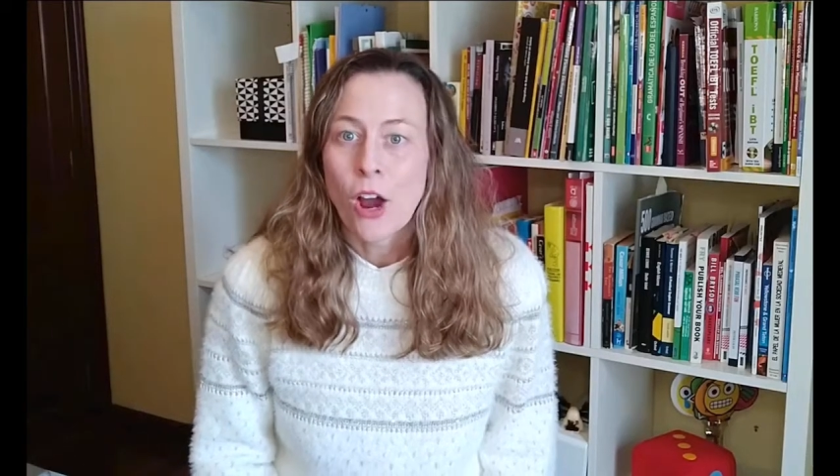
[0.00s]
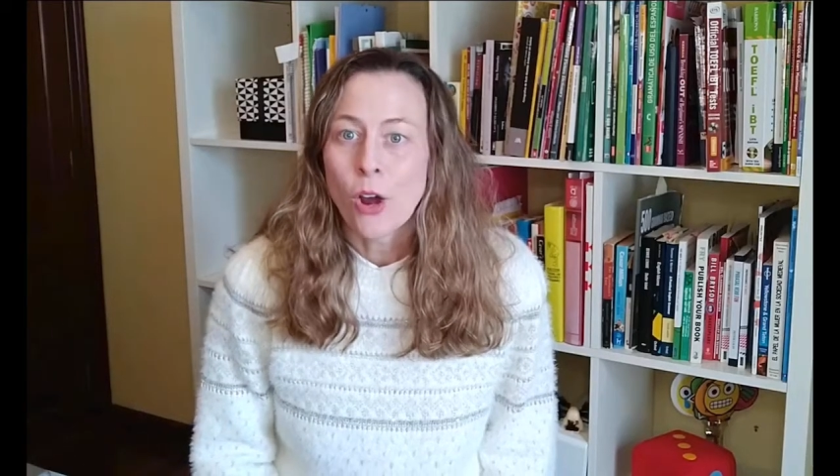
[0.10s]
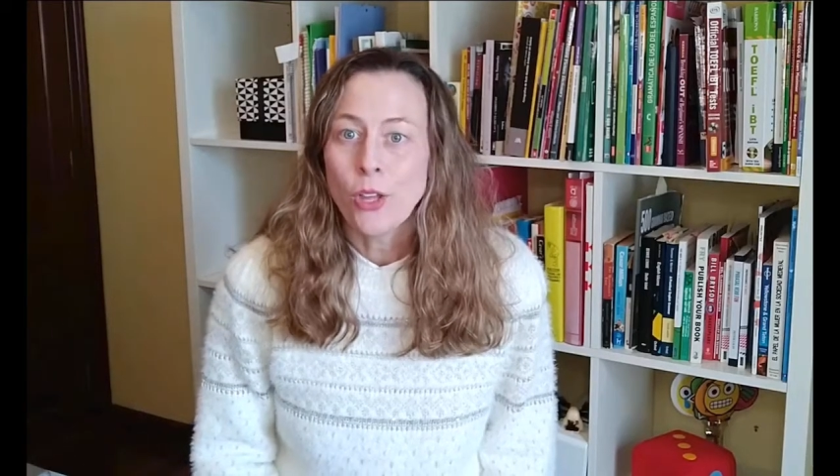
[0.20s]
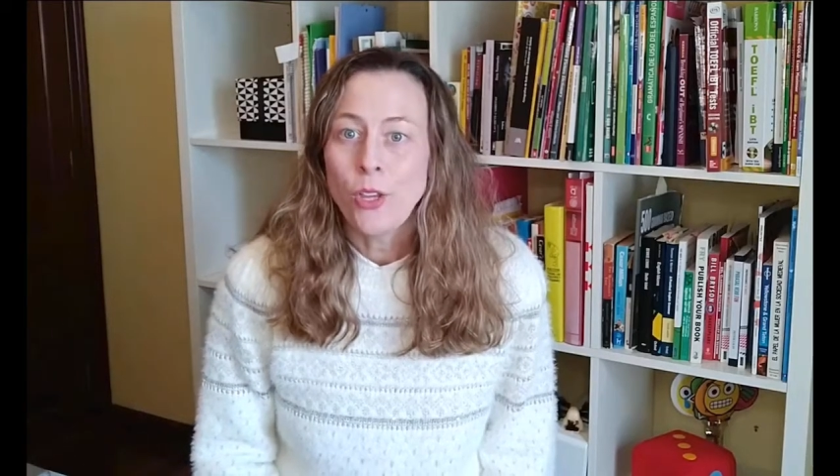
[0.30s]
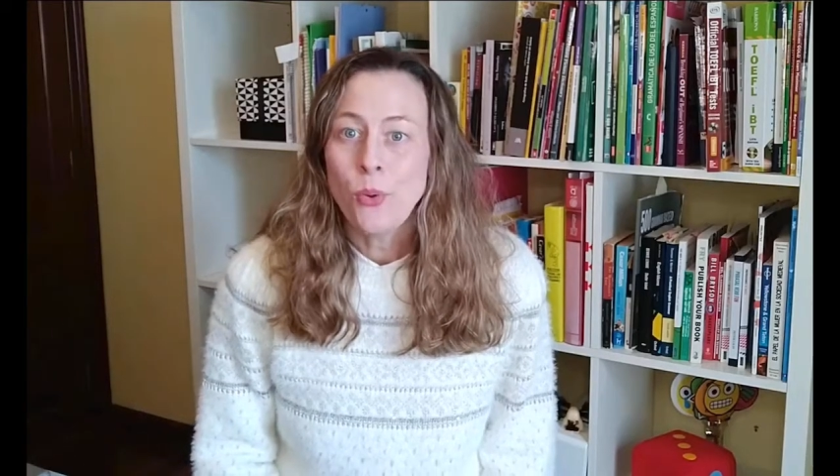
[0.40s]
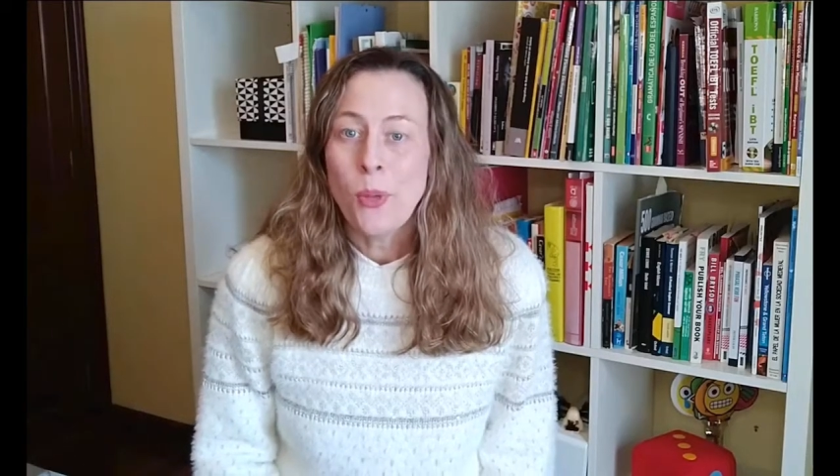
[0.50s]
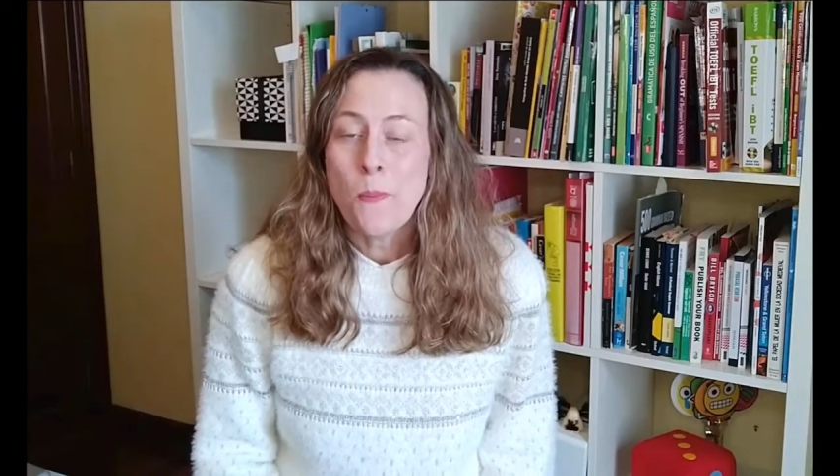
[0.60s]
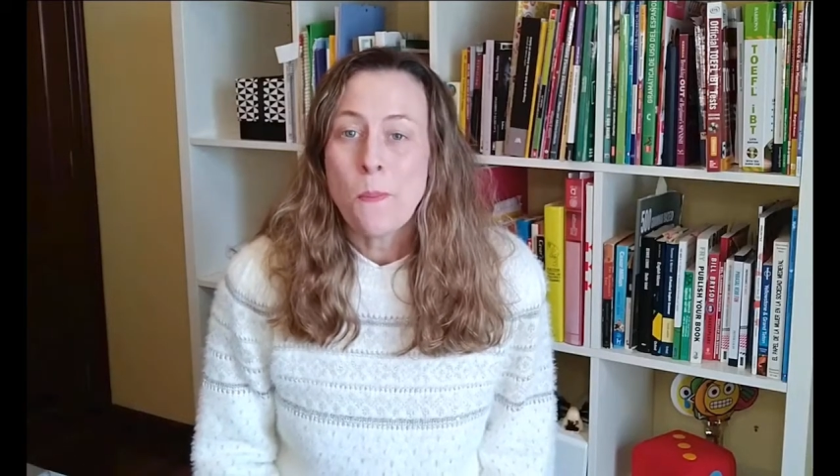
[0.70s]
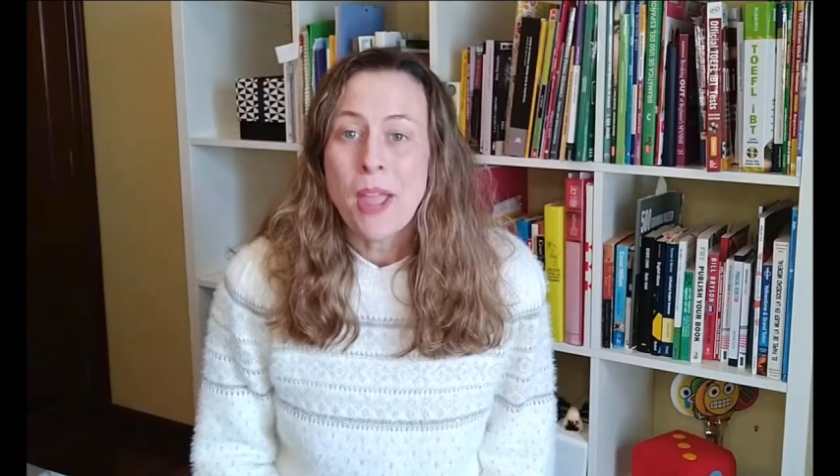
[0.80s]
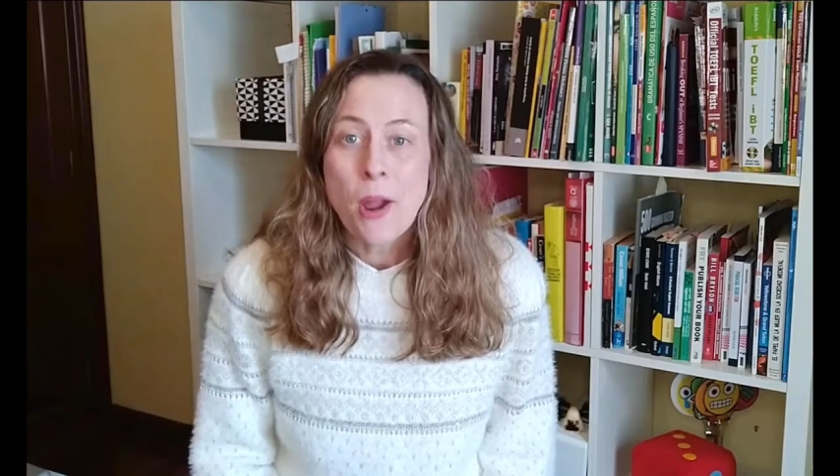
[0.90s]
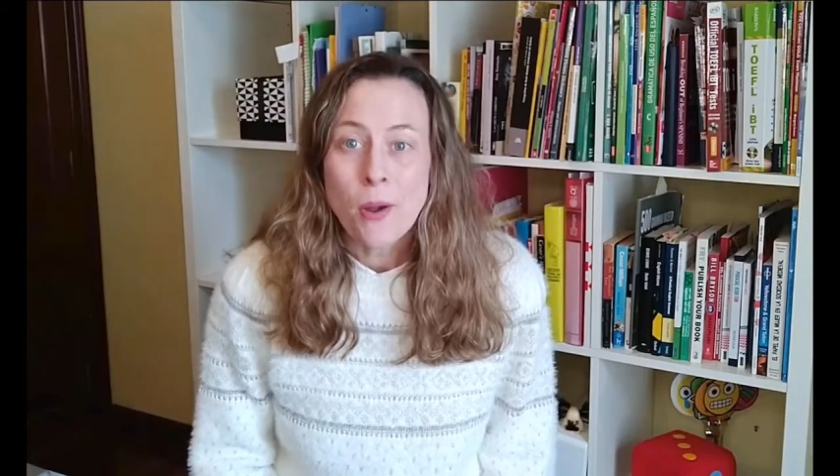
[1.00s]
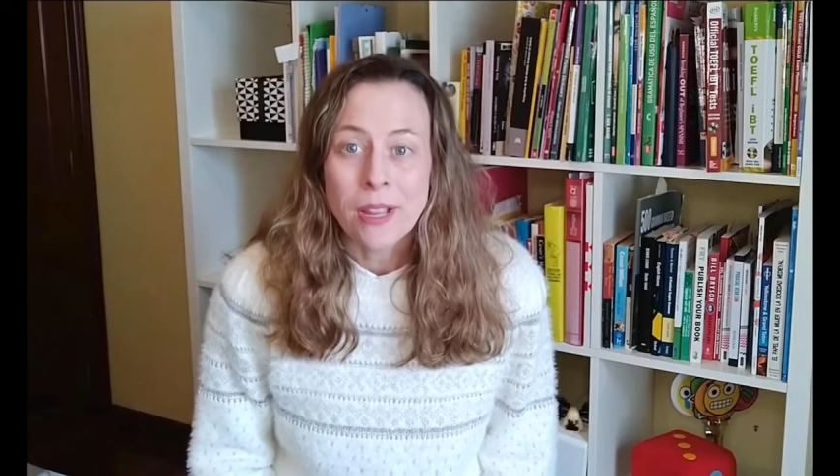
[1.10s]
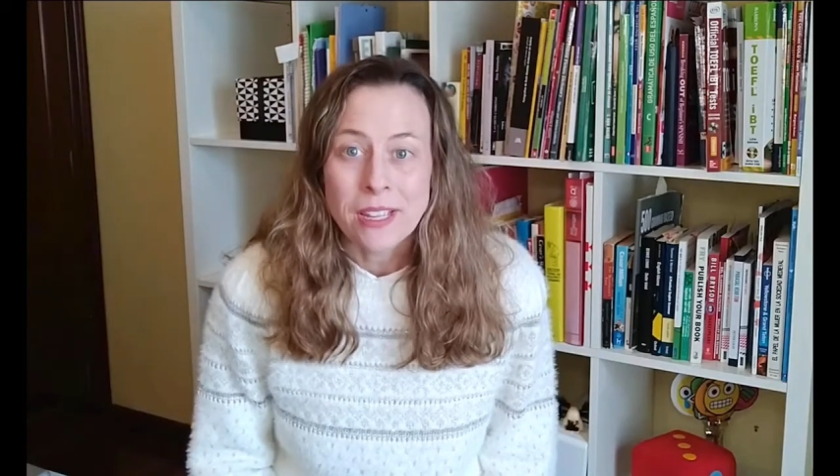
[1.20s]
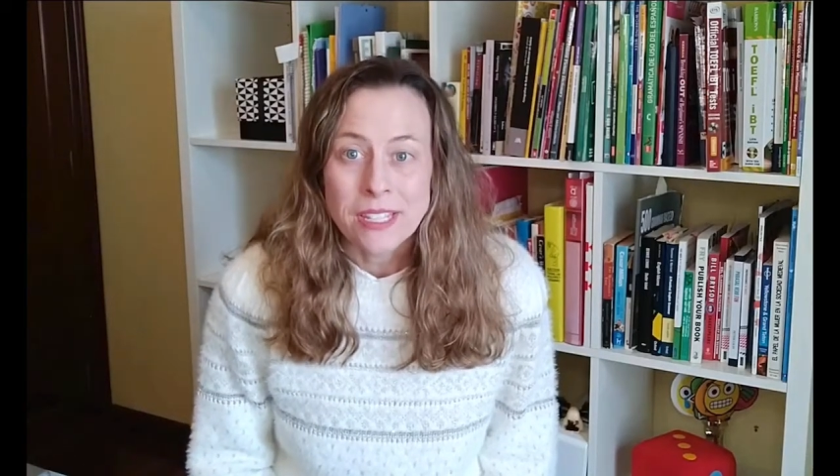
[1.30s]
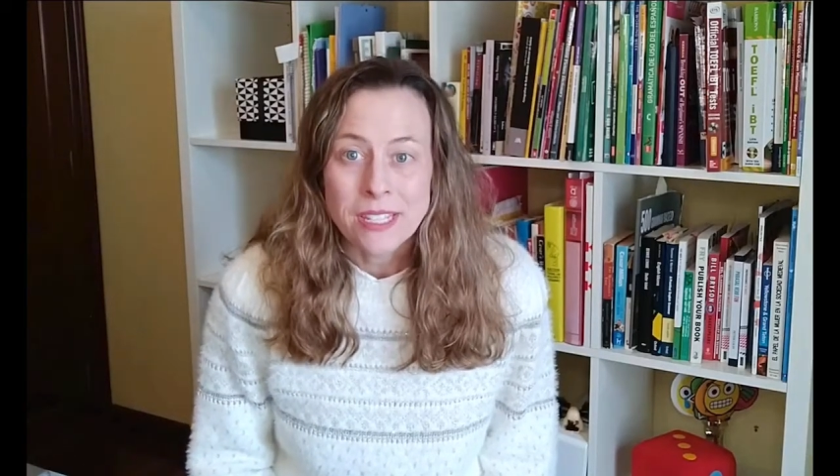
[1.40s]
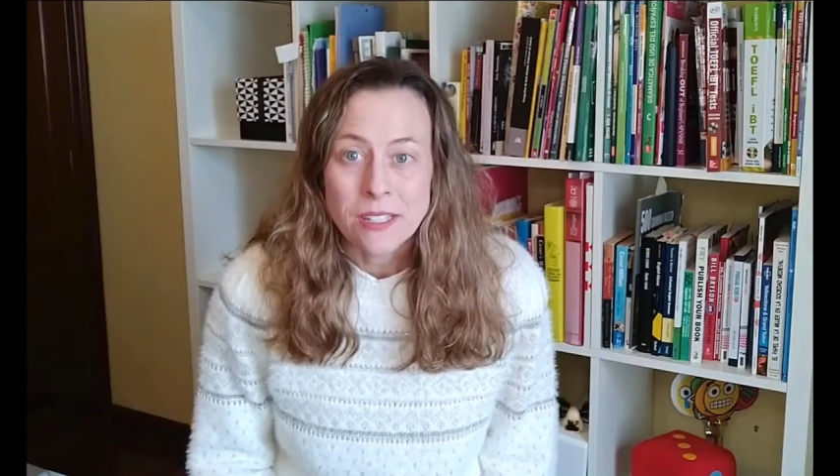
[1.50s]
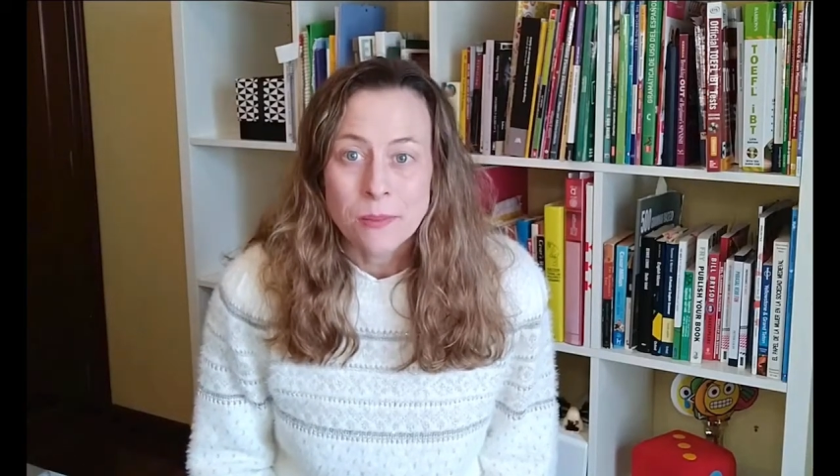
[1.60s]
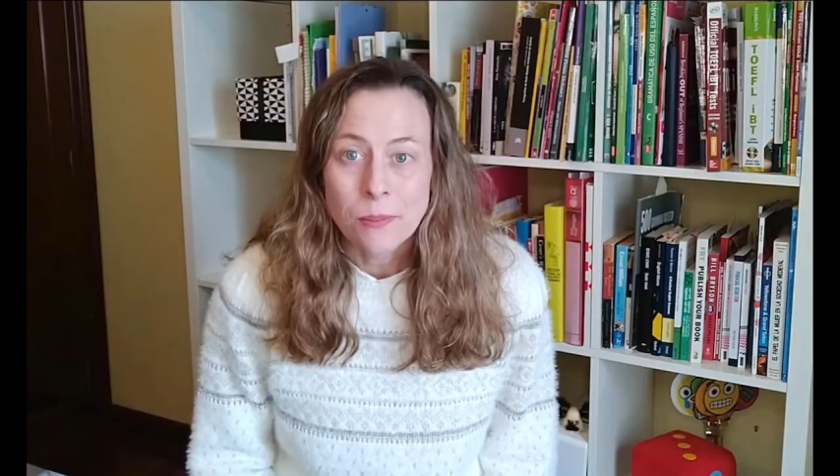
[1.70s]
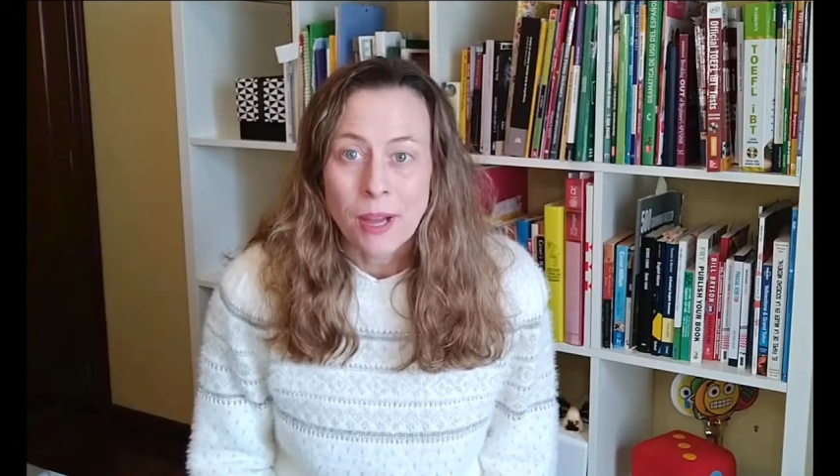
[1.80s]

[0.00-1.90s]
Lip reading: Are you embarrassed